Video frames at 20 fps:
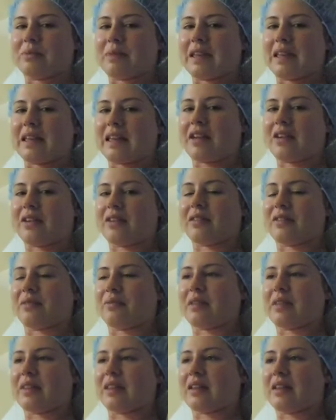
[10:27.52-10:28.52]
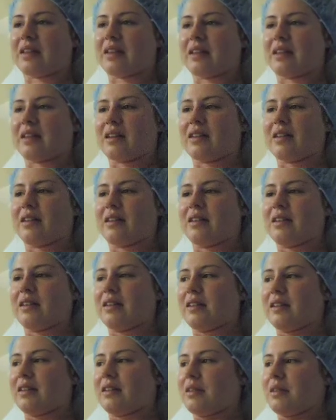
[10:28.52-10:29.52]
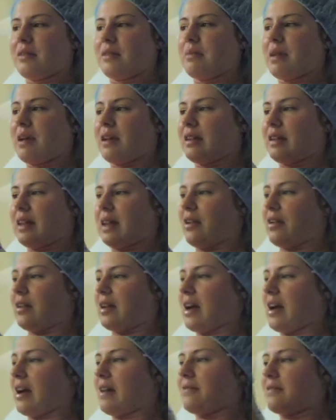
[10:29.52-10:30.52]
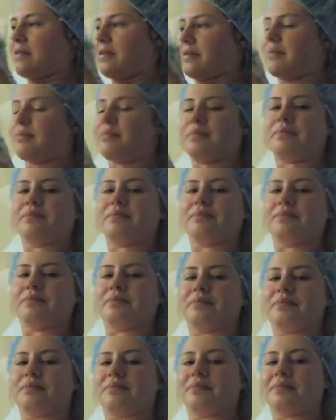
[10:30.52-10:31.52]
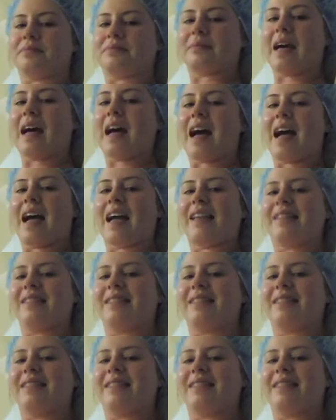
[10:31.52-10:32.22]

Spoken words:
be here within about an hour and a half. Bye!